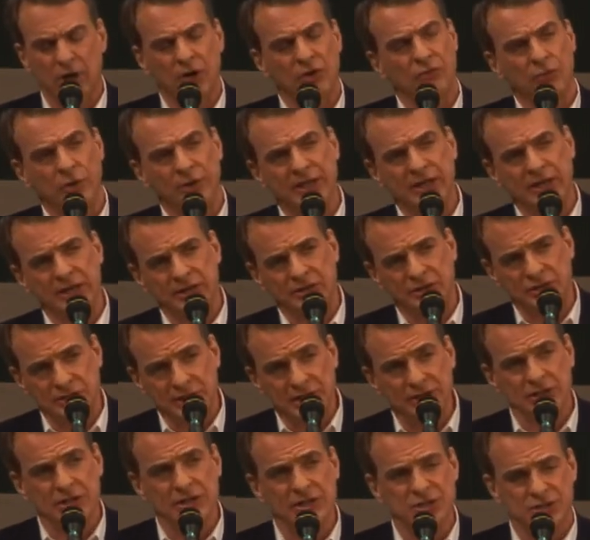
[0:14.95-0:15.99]
for the
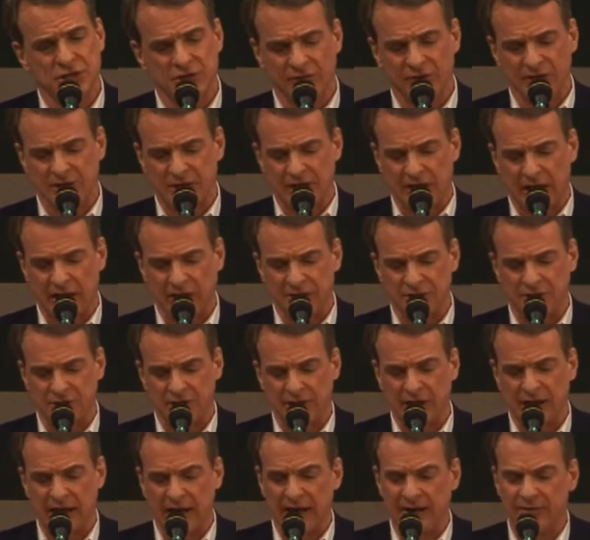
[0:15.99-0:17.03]
existence of
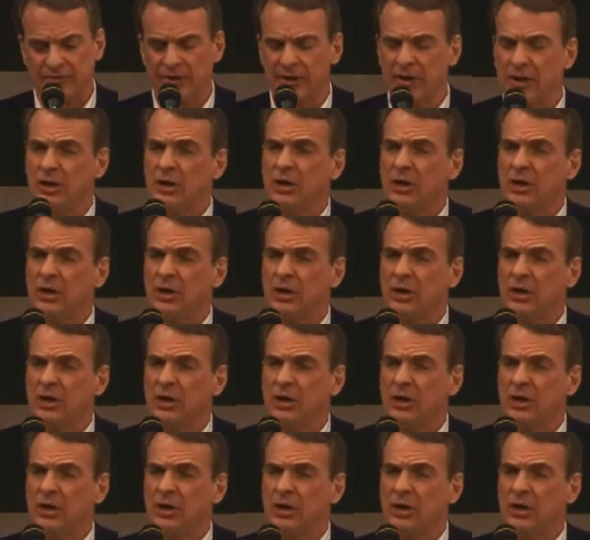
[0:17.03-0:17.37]
intelligent life